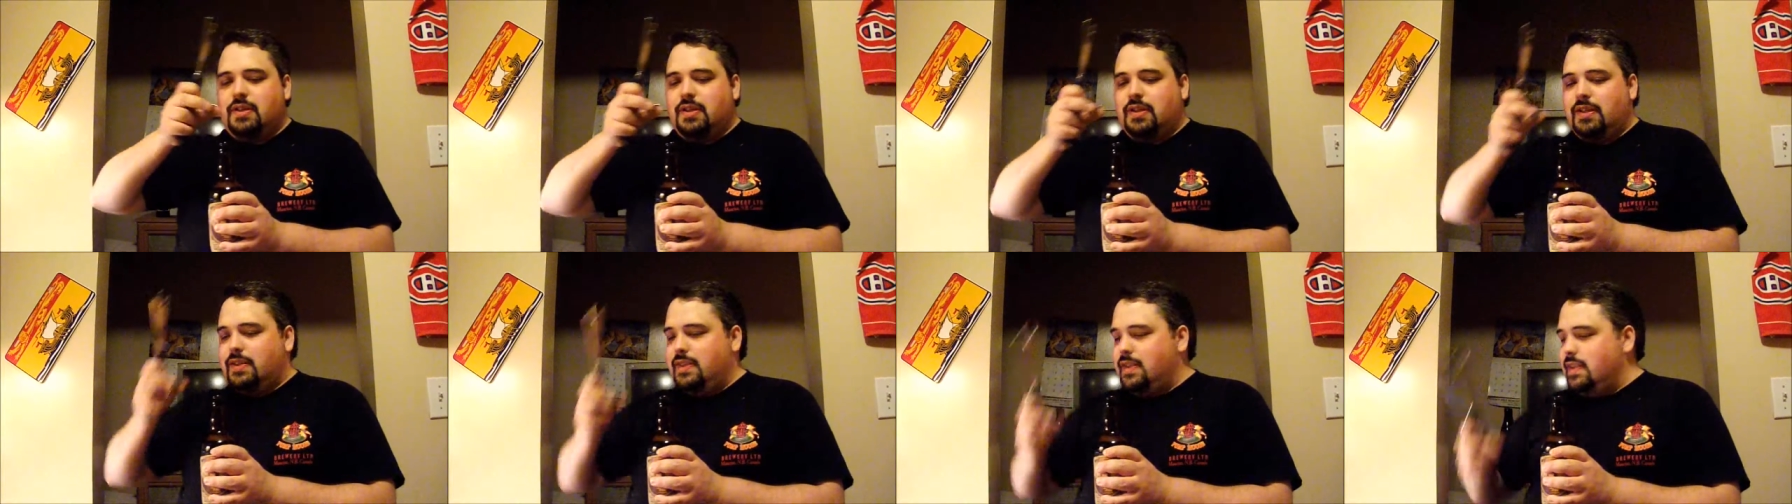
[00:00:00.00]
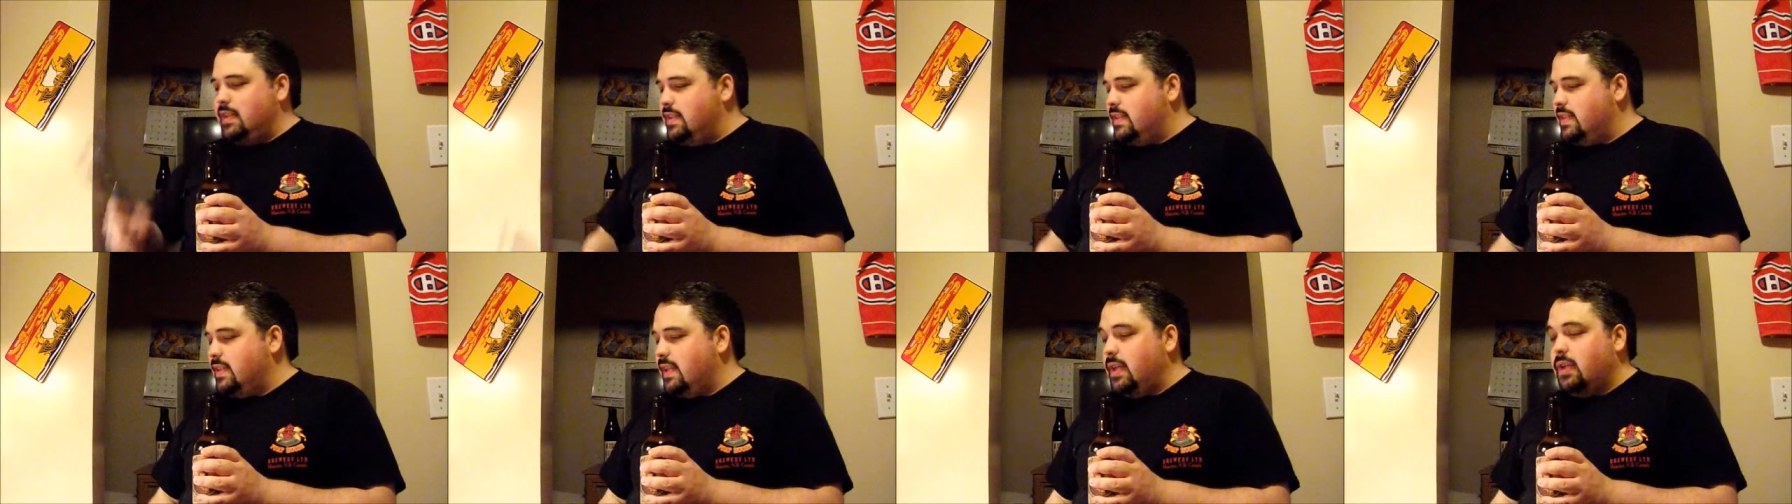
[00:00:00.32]

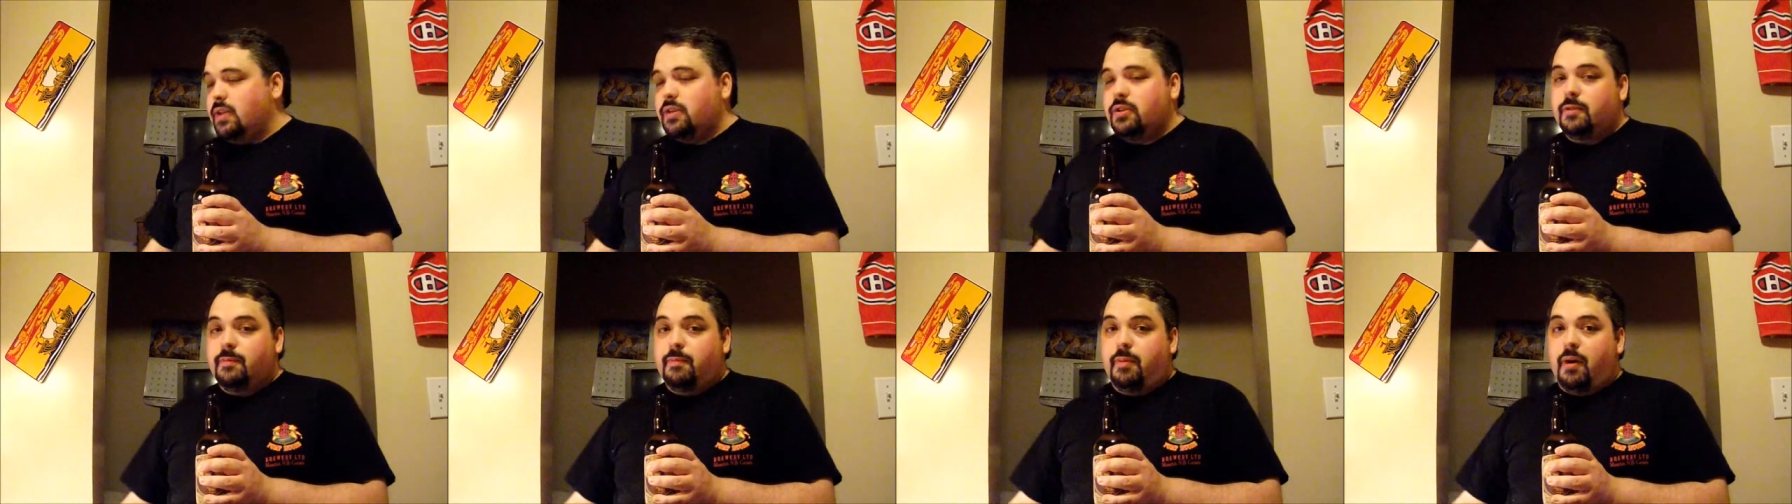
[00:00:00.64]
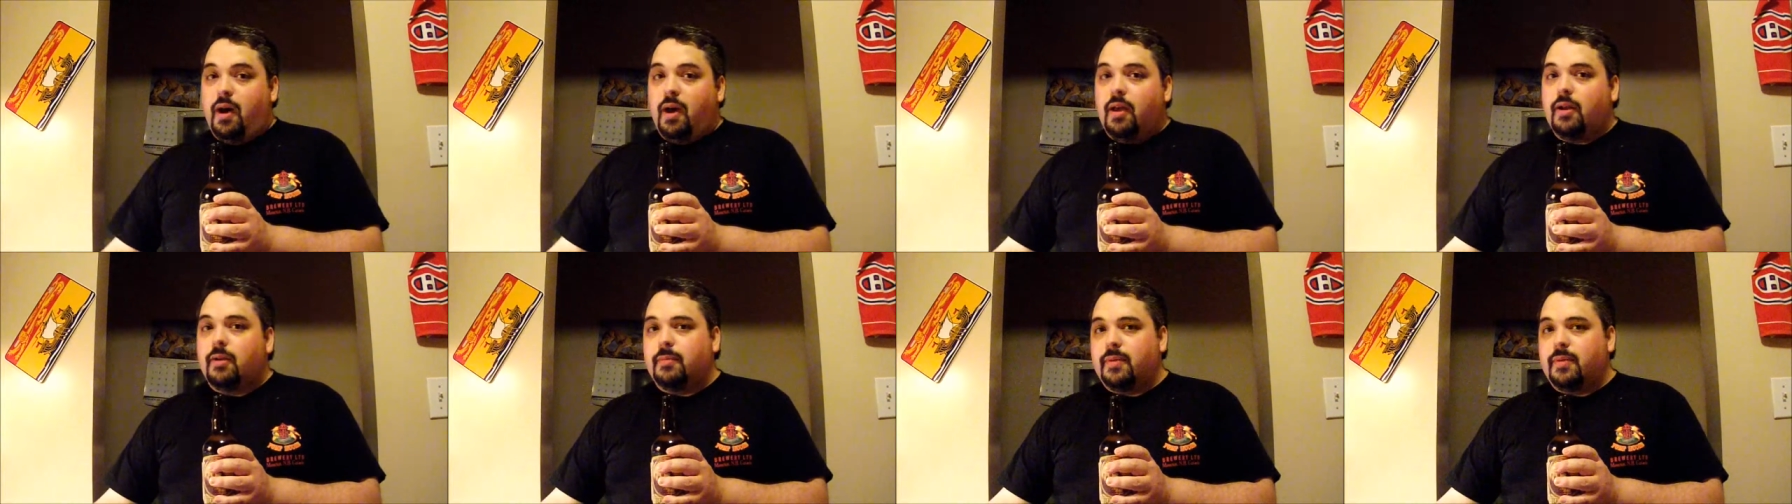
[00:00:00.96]
didn't say it on the
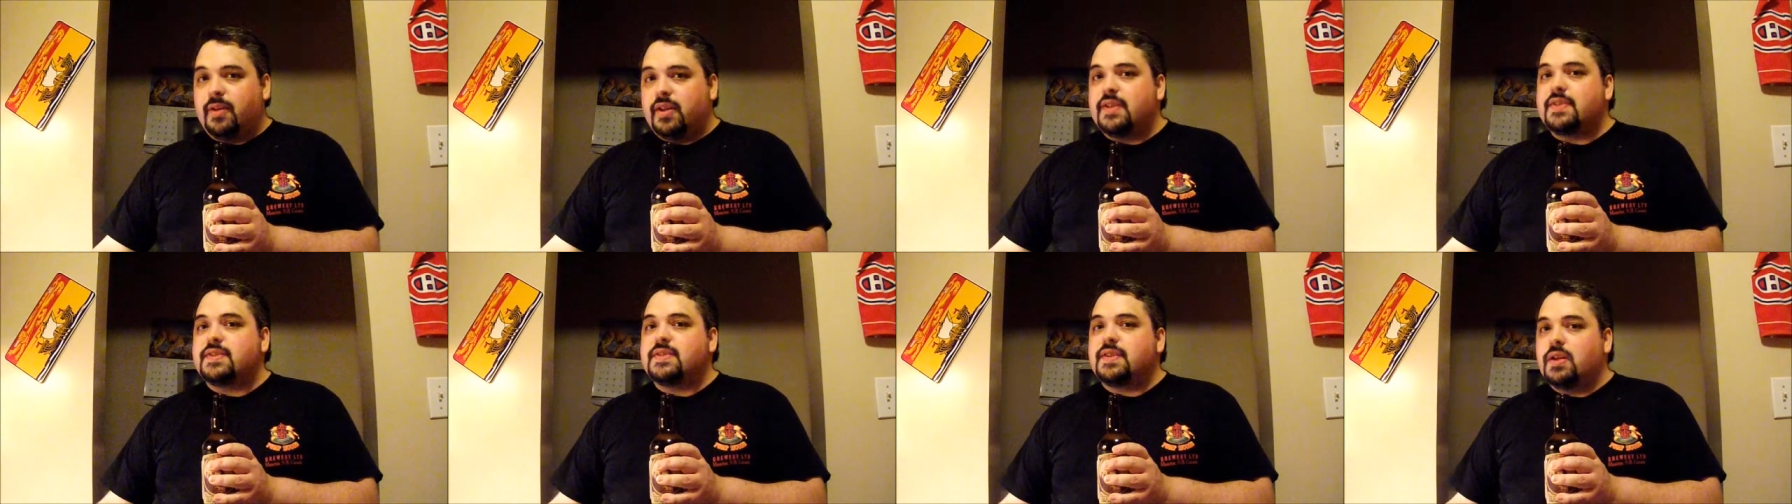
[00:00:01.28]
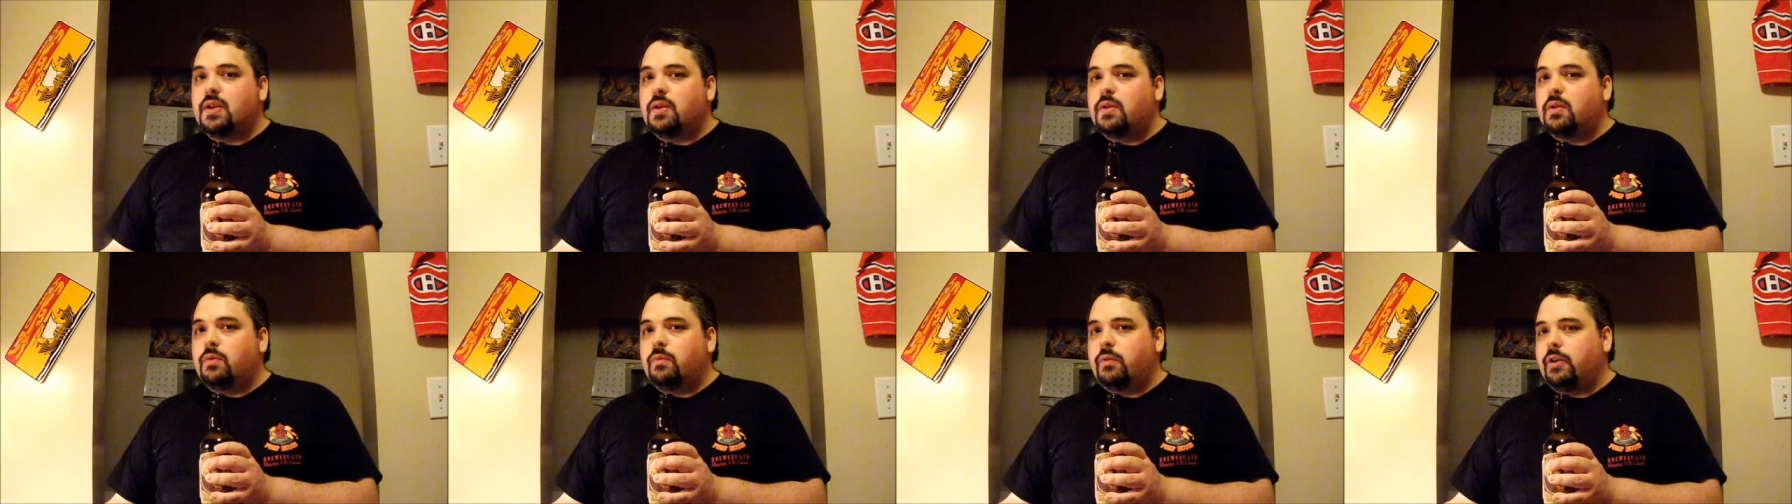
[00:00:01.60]
bottle, but it said
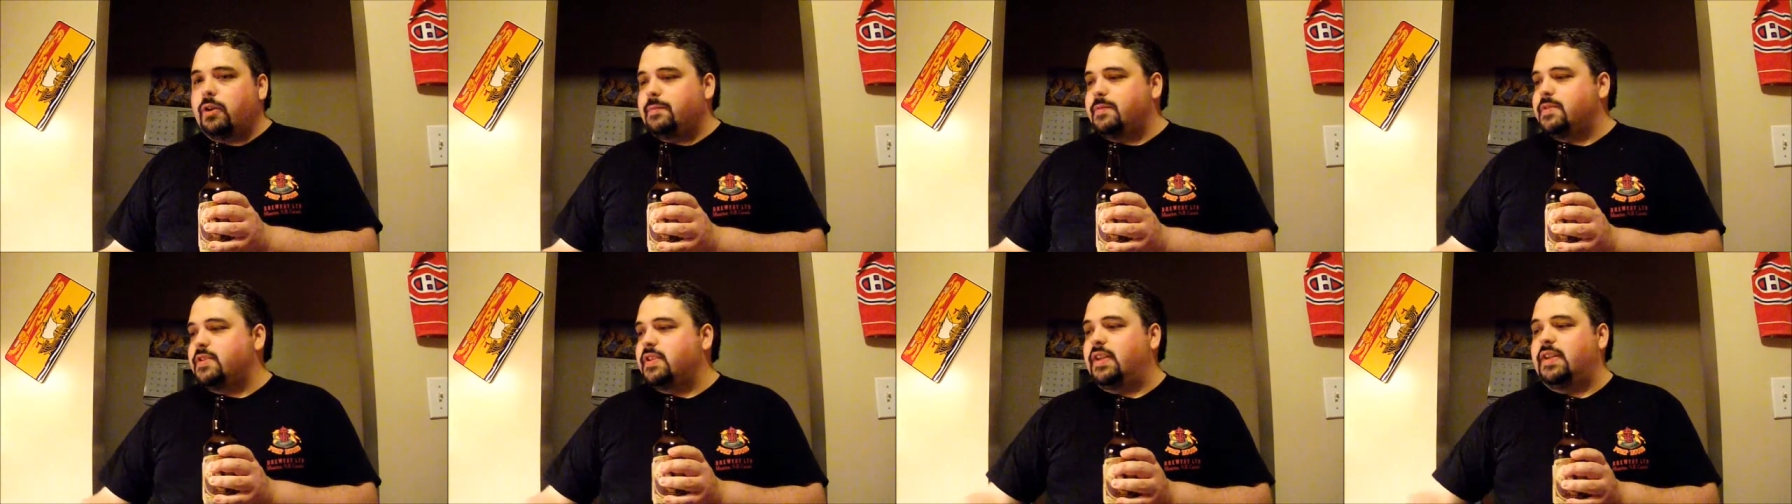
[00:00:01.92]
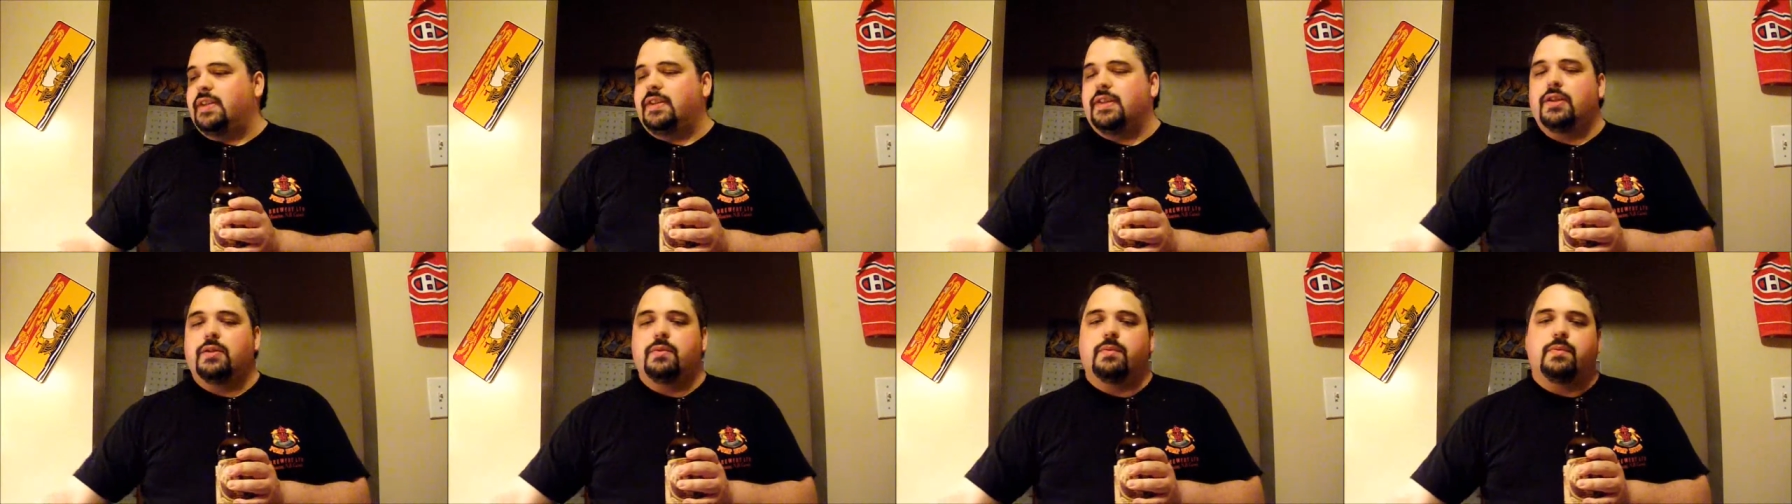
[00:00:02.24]
on the website
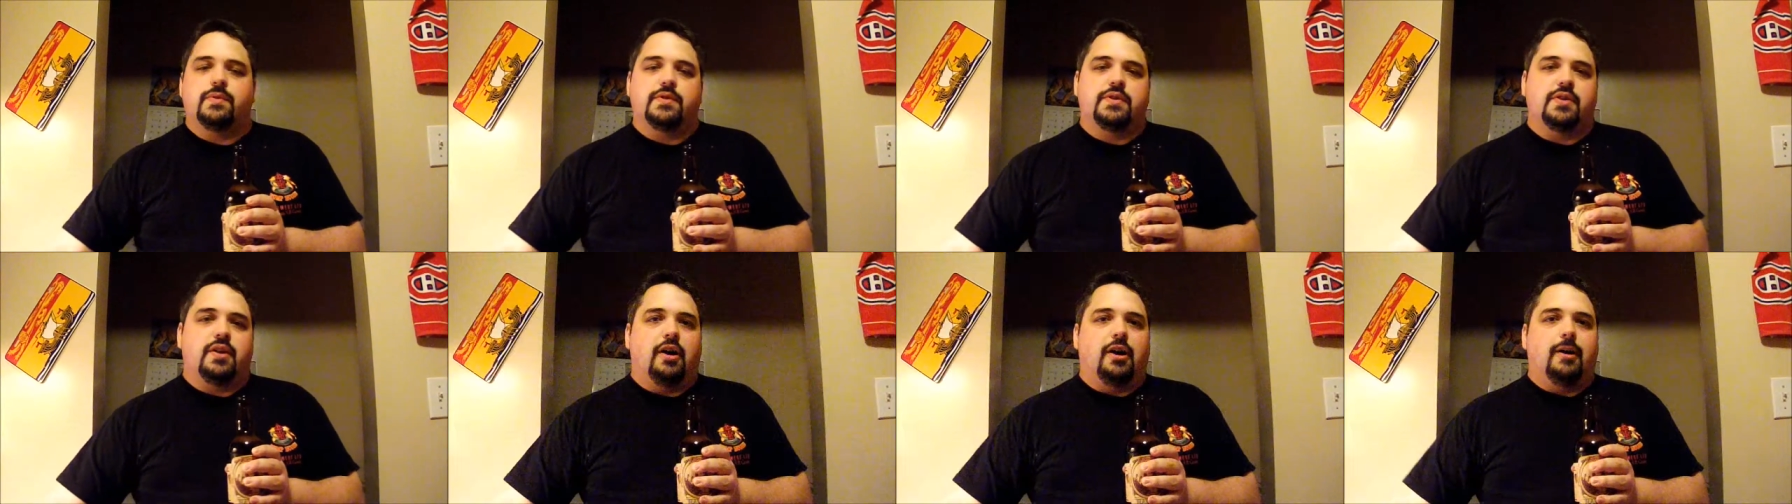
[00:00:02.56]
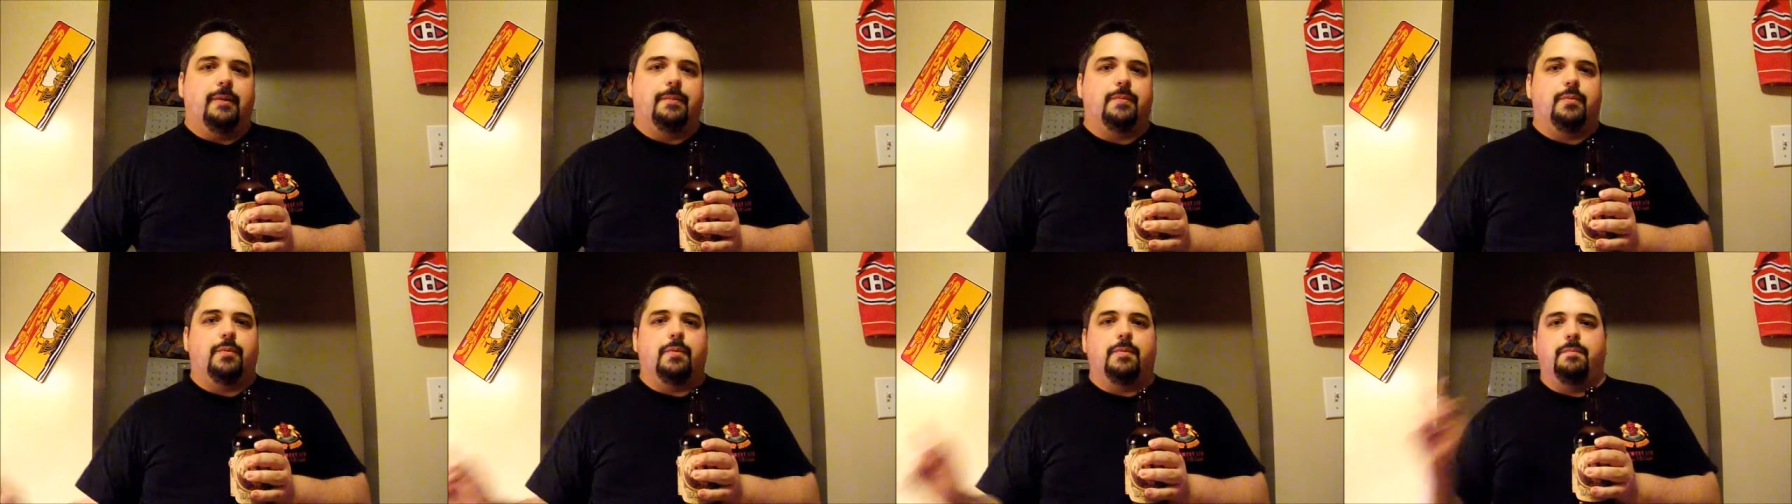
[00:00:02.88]
that it was
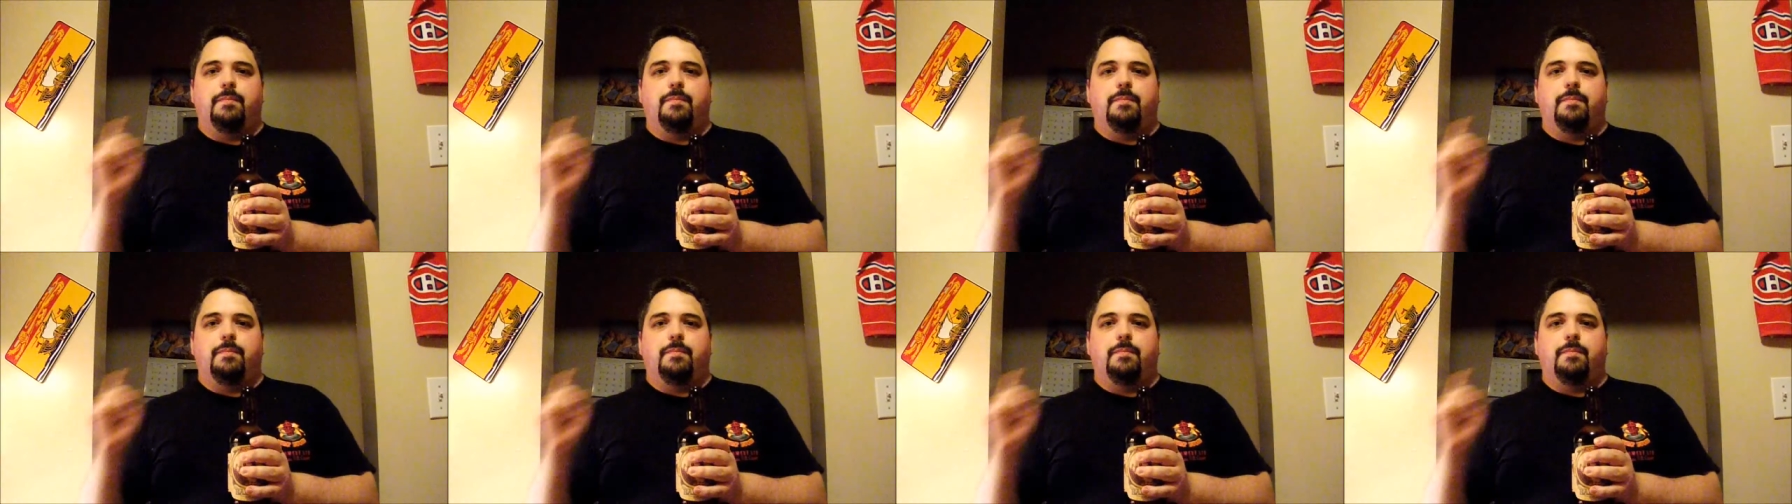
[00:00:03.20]
hopped with